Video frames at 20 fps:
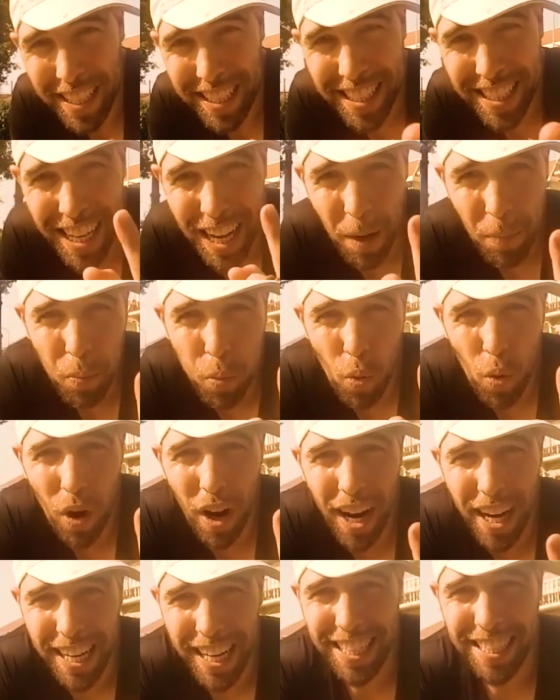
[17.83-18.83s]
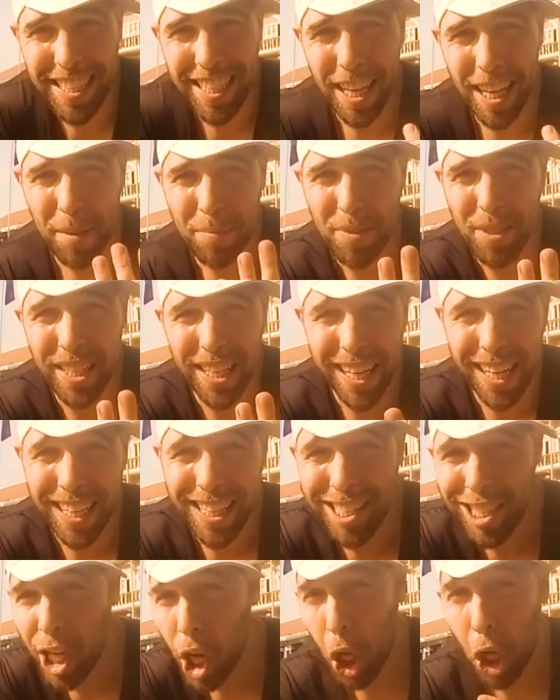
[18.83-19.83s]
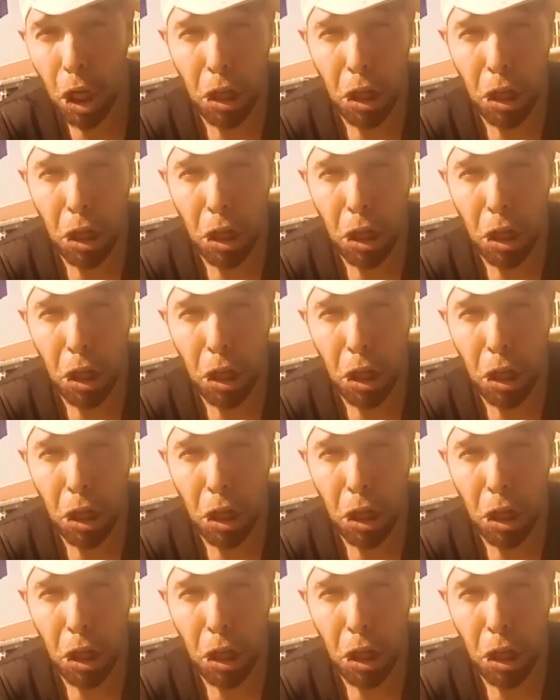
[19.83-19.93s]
Tap 1 and tap 6